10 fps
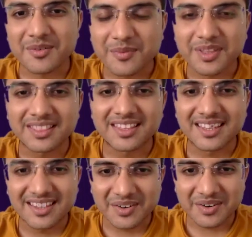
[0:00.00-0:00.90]
with
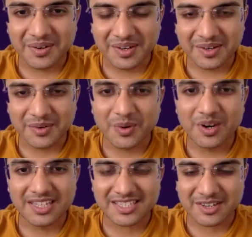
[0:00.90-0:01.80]
the
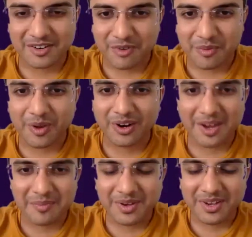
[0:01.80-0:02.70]
oldest football
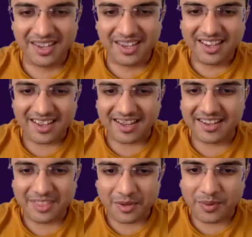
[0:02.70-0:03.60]
club
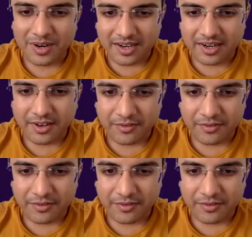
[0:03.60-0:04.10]
in the world.